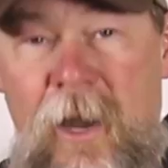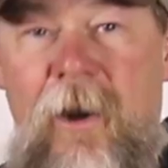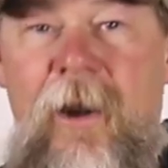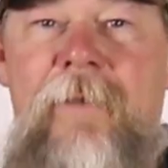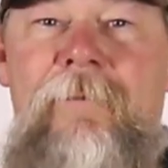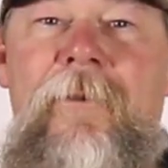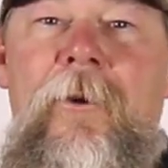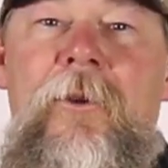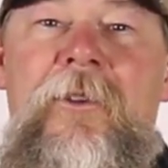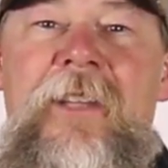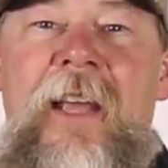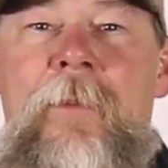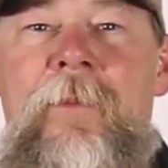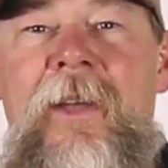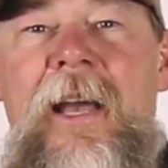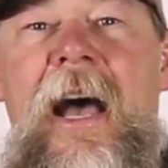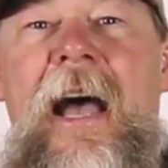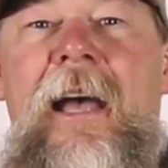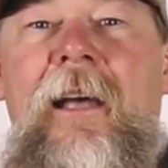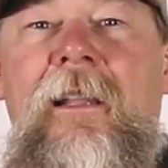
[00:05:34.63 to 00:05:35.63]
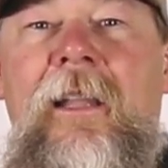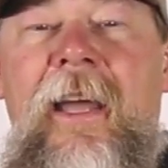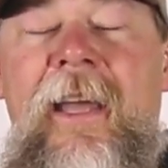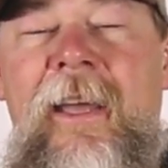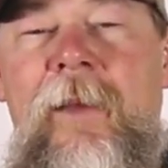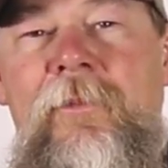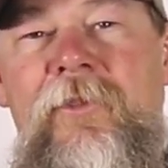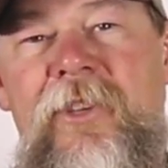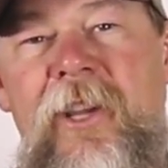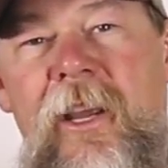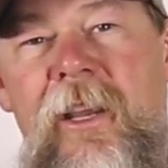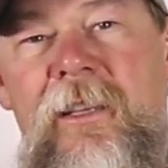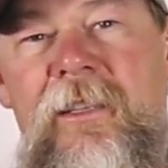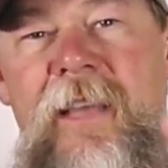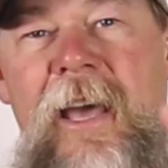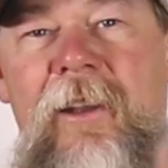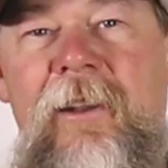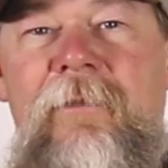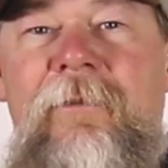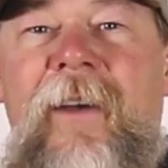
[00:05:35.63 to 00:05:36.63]
All right, folks, I'm Kyle Lamb. Check us
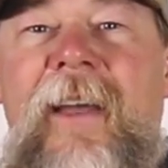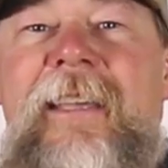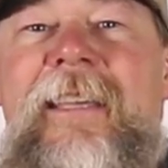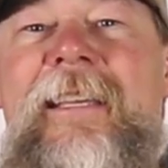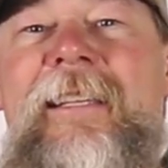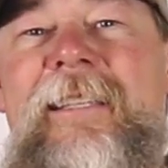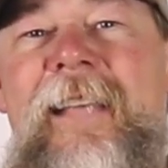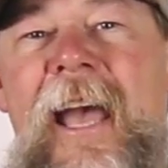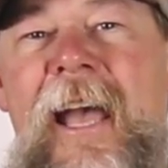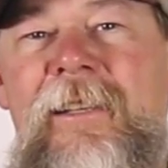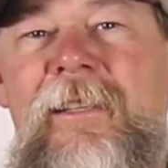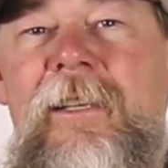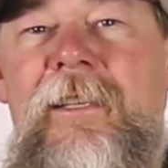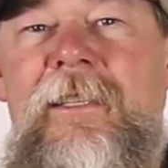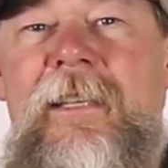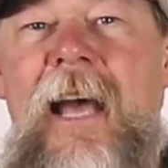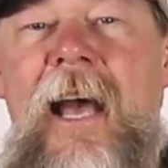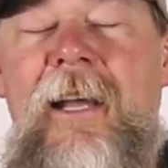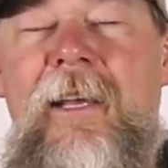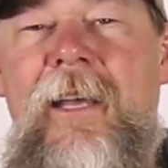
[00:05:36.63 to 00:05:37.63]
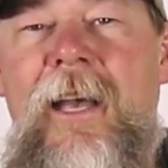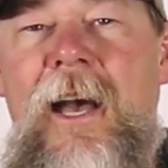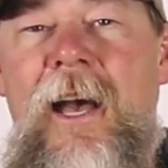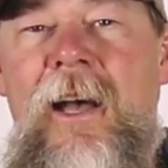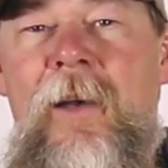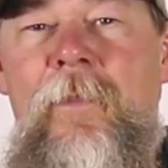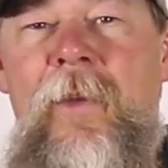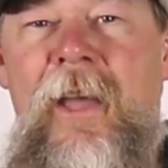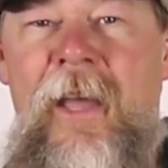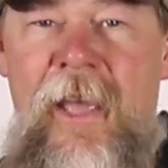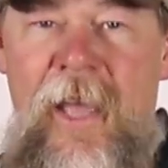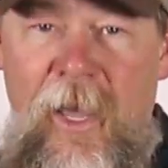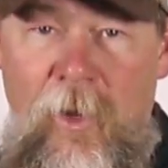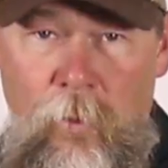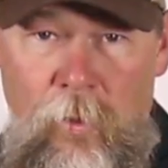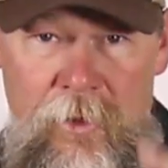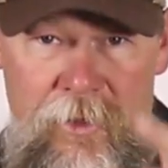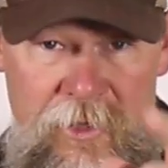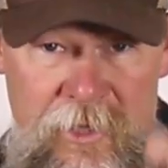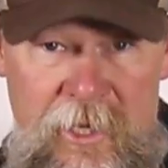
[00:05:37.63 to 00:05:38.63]
out at VikingTactics.com,
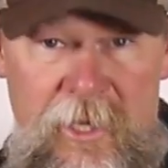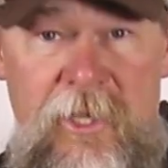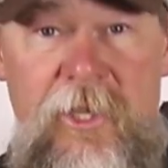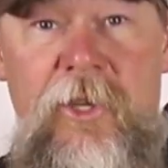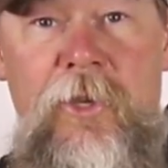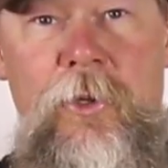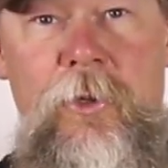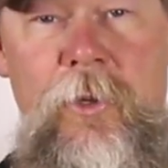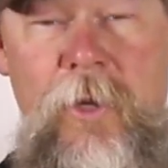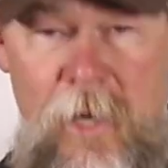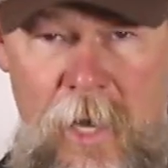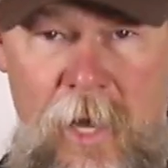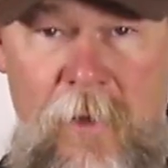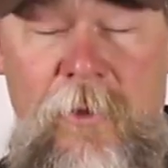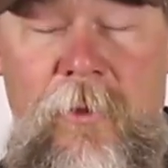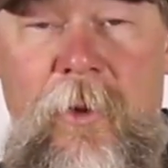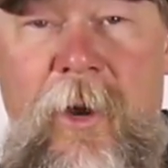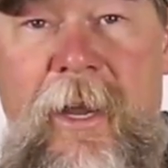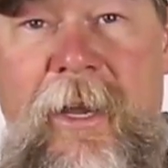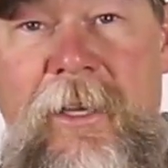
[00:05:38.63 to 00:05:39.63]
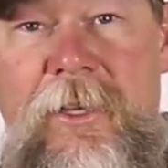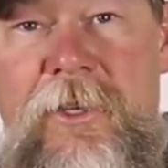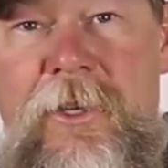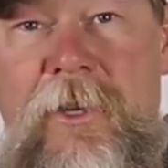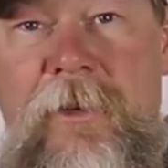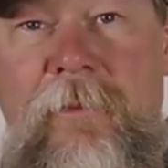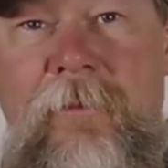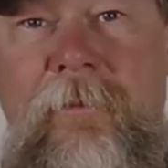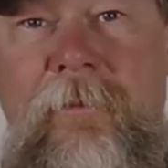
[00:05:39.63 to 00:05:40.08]
and we'll see you on the range.